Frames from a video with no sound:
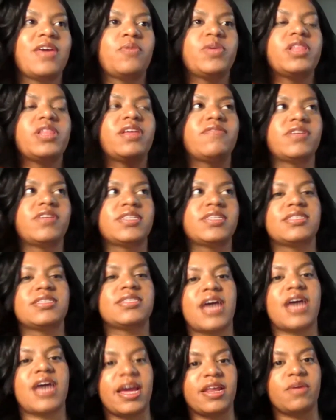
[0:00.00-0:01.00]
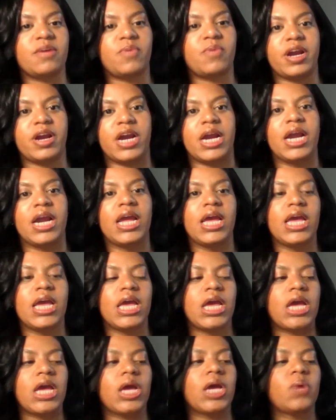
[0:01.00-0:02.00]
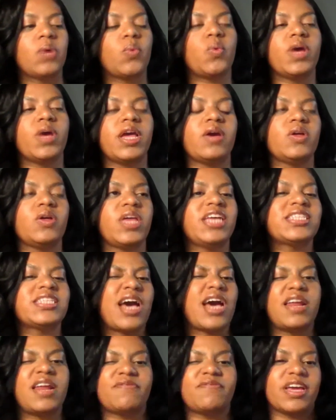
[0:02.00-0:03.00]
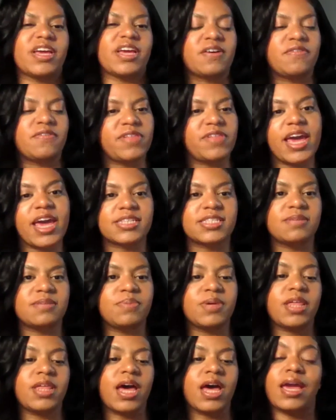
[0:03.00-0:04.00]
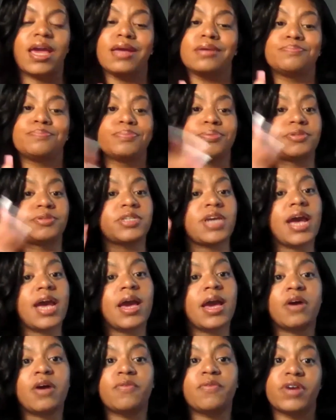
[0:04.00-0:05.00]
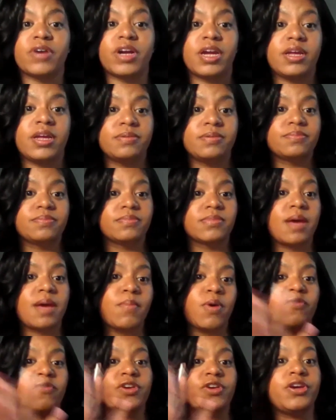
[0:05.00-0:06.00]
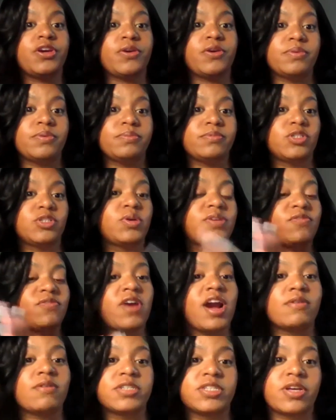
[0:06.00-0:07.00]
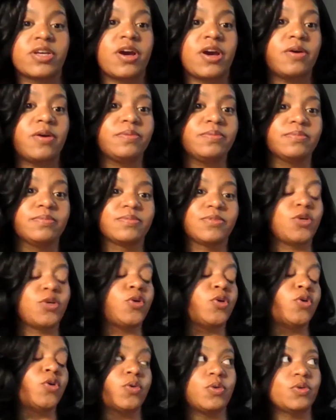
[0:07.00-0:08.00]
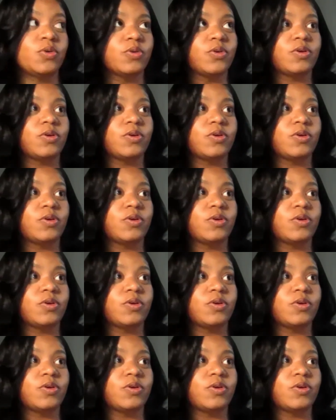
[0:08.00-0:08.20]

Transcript: we live in a society where it's kind of like a flex to be like, I got over it. I'm over you 24 hours ago. Who?